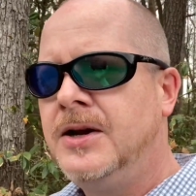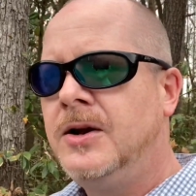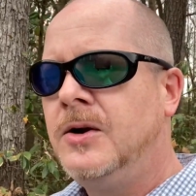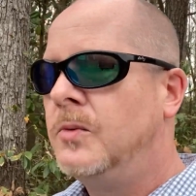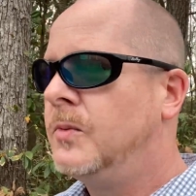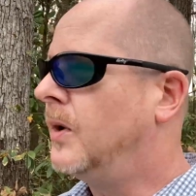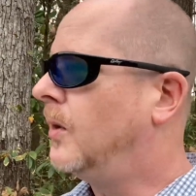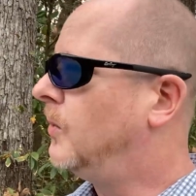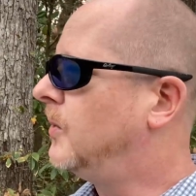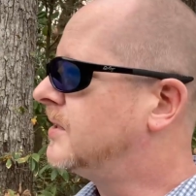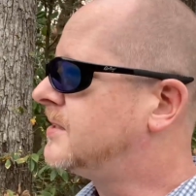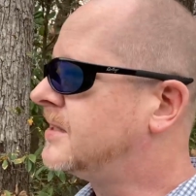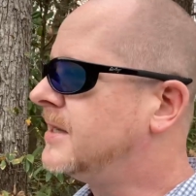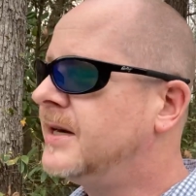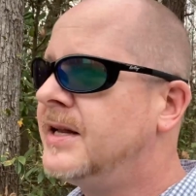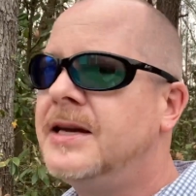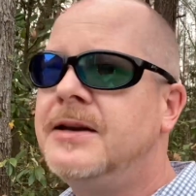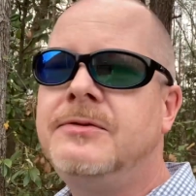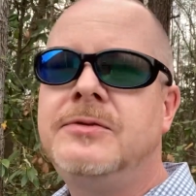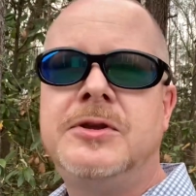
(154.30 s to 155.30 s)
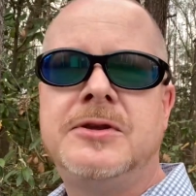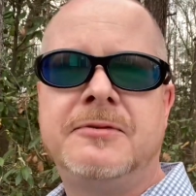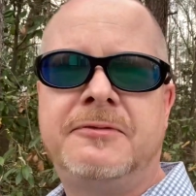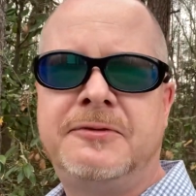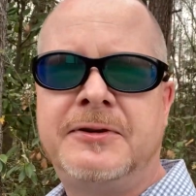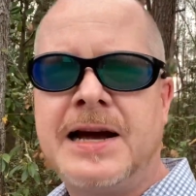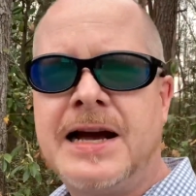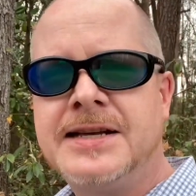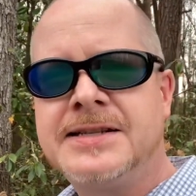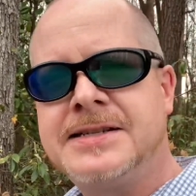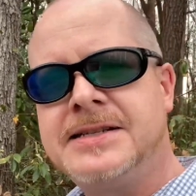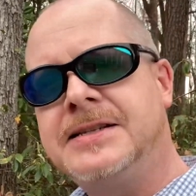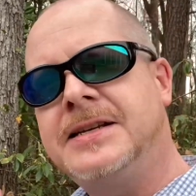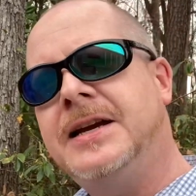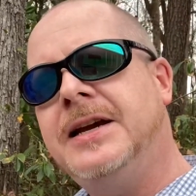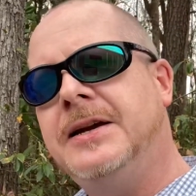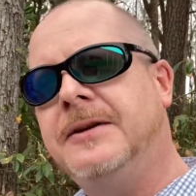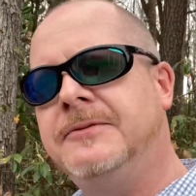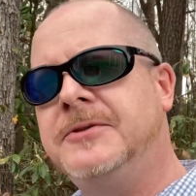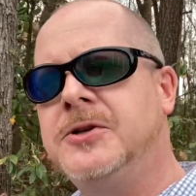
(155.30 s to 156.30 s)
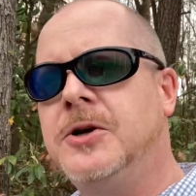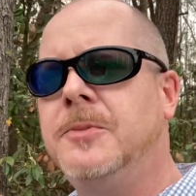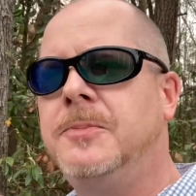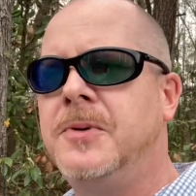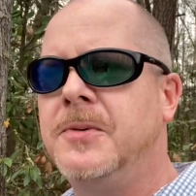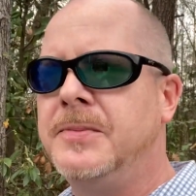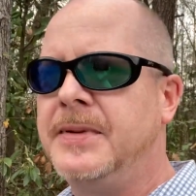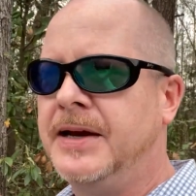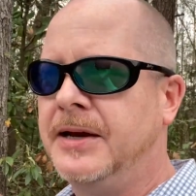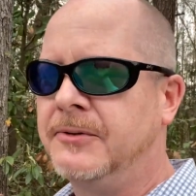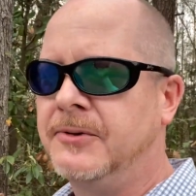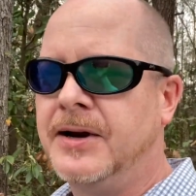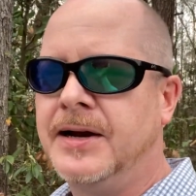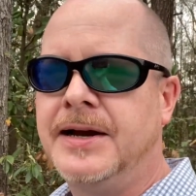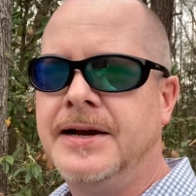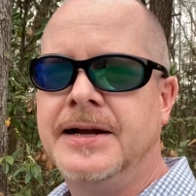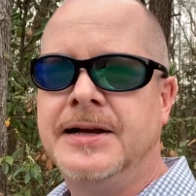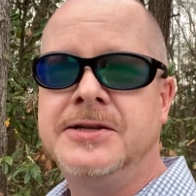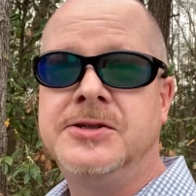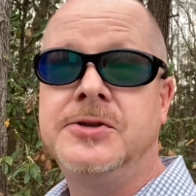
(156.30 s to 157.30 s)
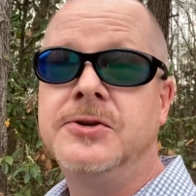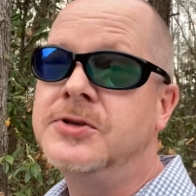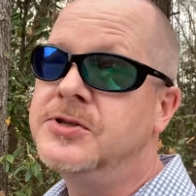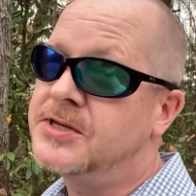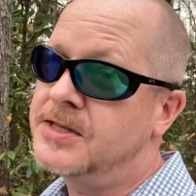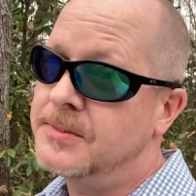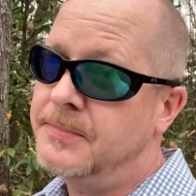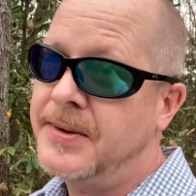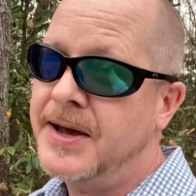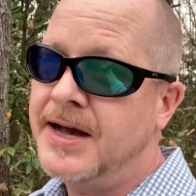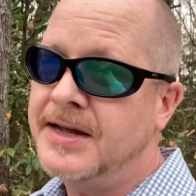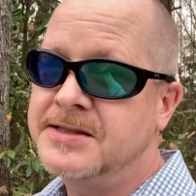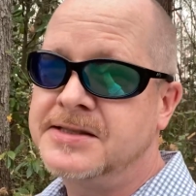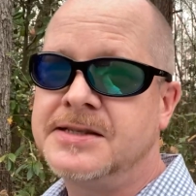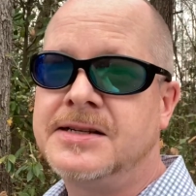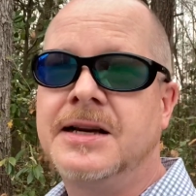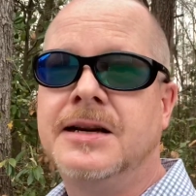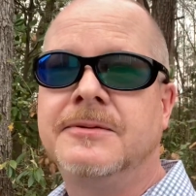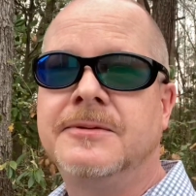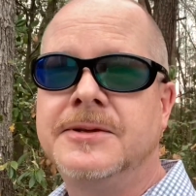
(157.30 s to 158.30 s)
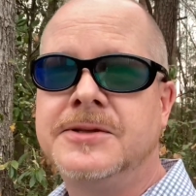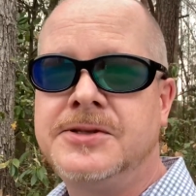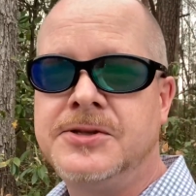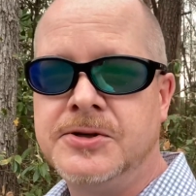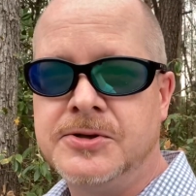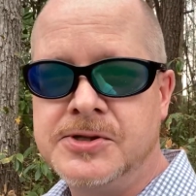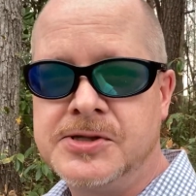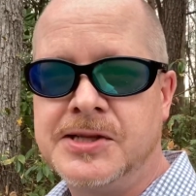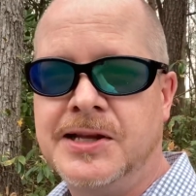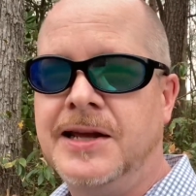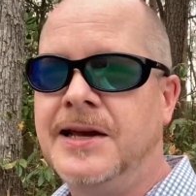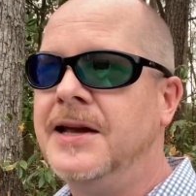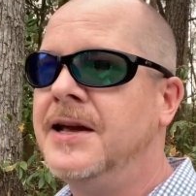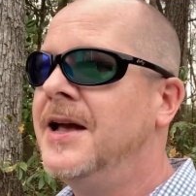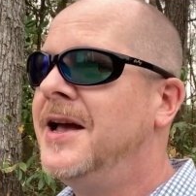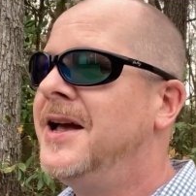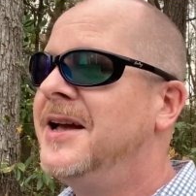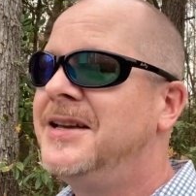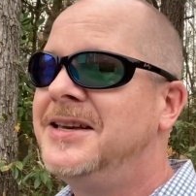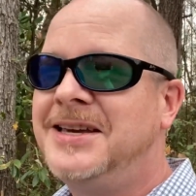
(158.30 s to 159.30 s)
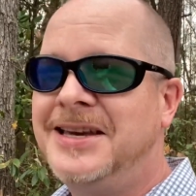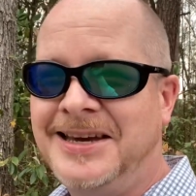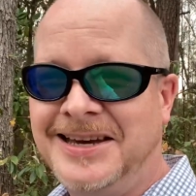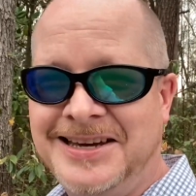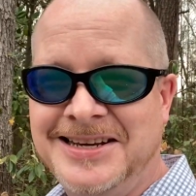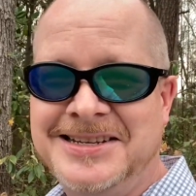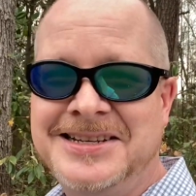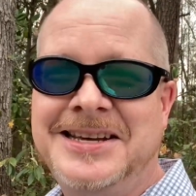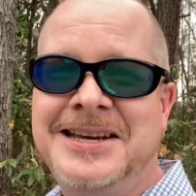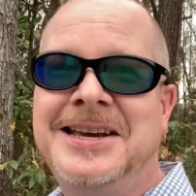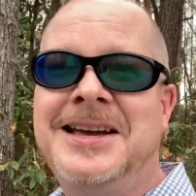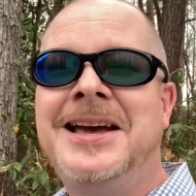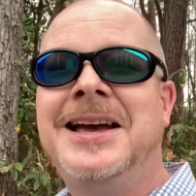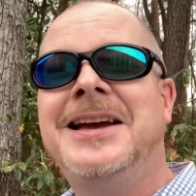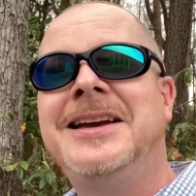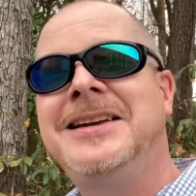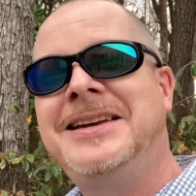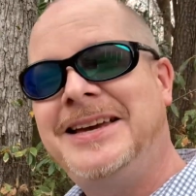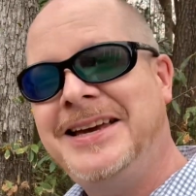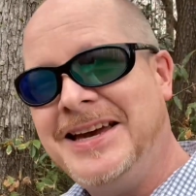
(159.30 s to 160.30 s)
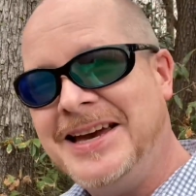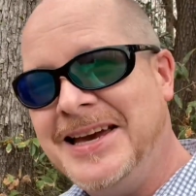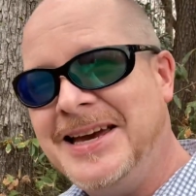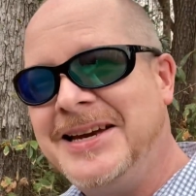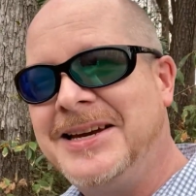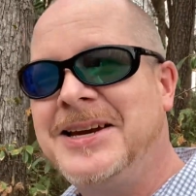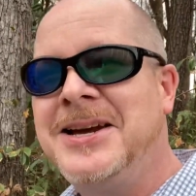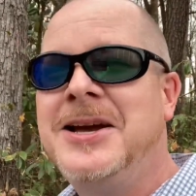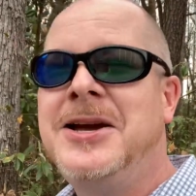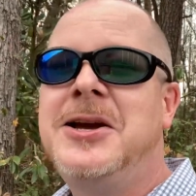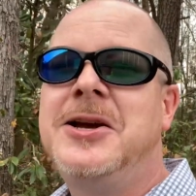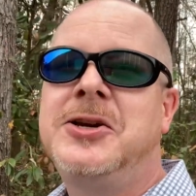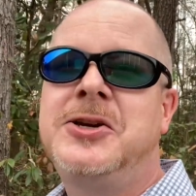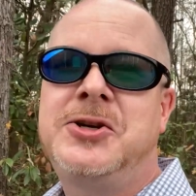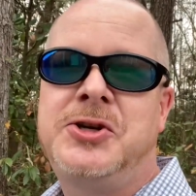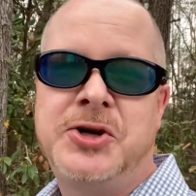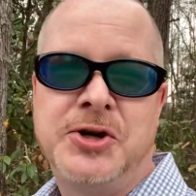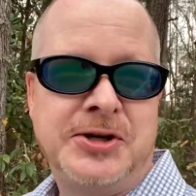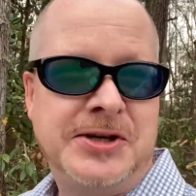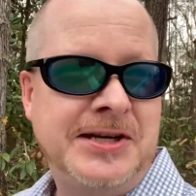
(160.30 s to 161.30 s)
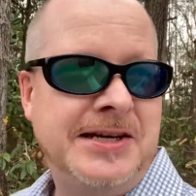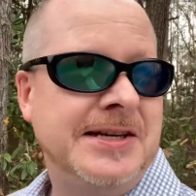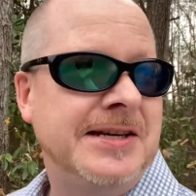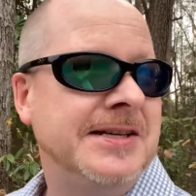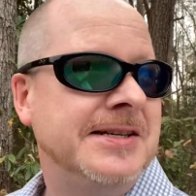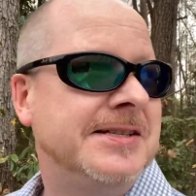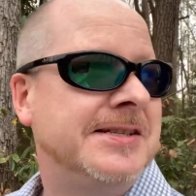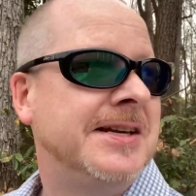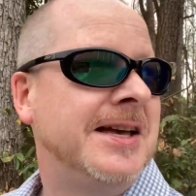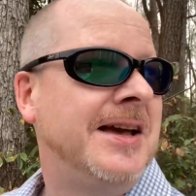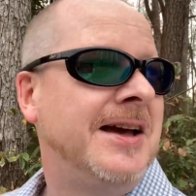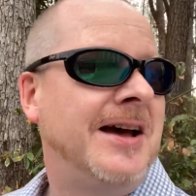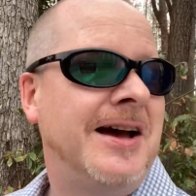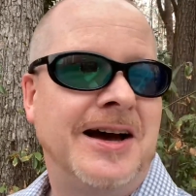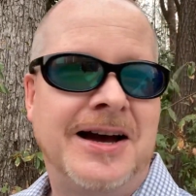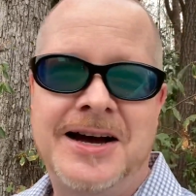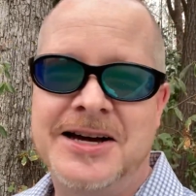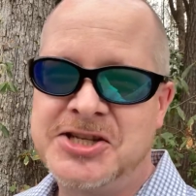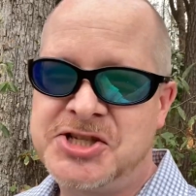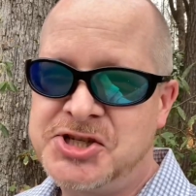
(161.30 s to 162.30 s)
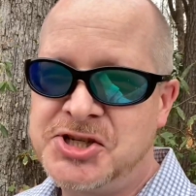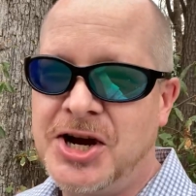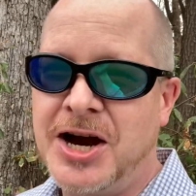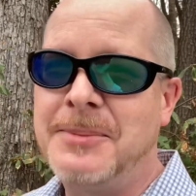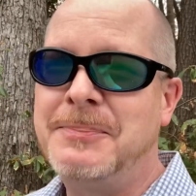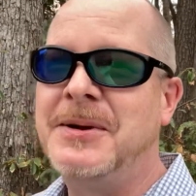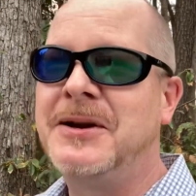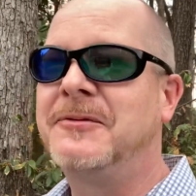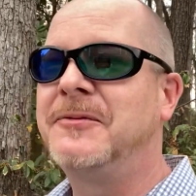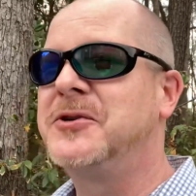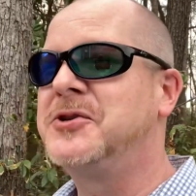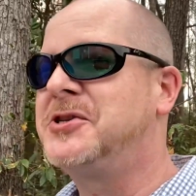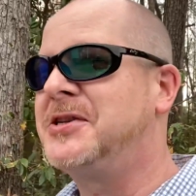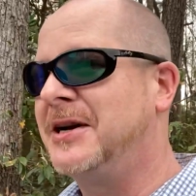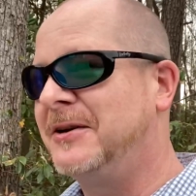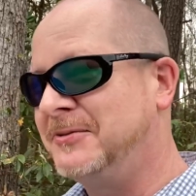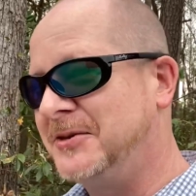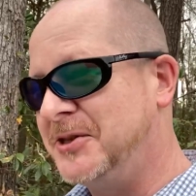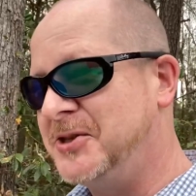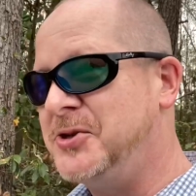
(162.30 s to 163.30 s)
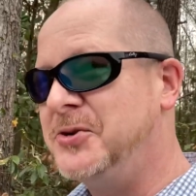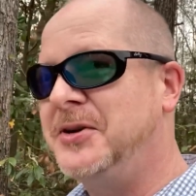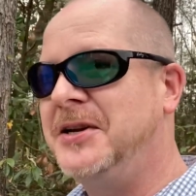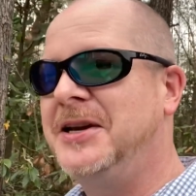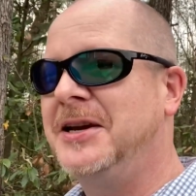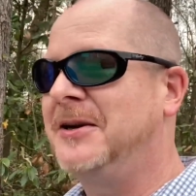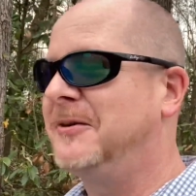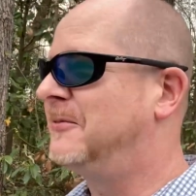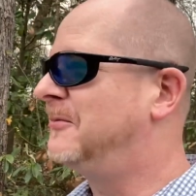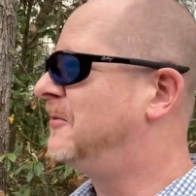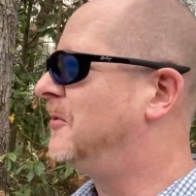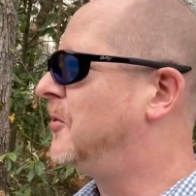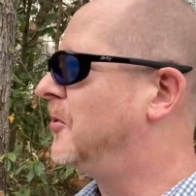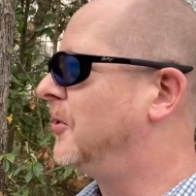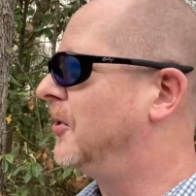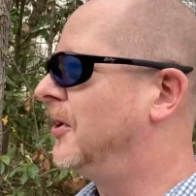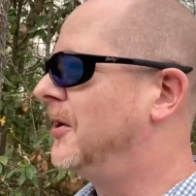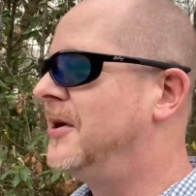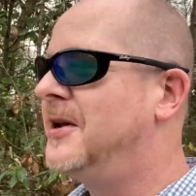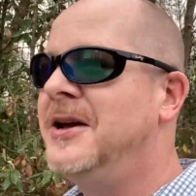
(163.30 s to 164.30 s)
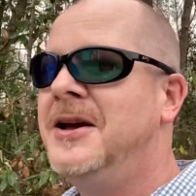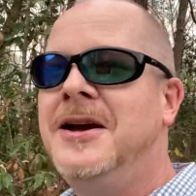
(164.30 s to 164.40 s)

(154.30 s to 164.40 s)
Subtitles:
Well, what's going to give you the fastest hit of dopamine, right? It's usually the bad stuff. It's usually candy, cake, cookies, shopping for stuff that you can't afford.